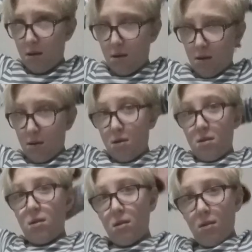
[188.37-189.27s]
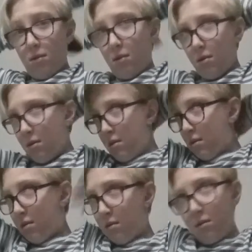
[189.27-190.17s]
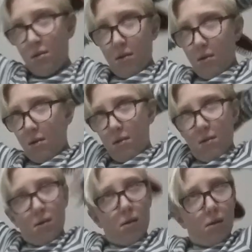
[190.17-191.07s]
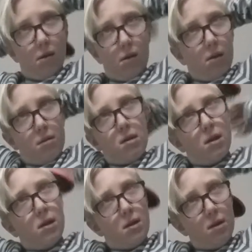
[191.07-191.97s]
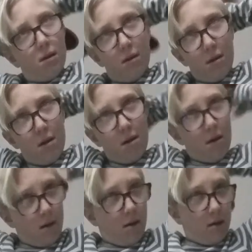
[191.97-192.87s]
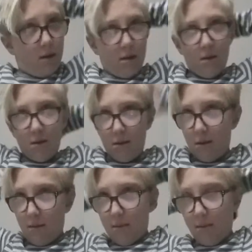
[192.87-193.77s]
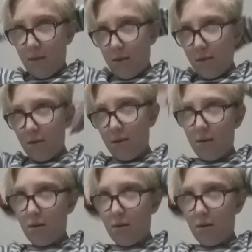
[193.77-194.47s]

(silence)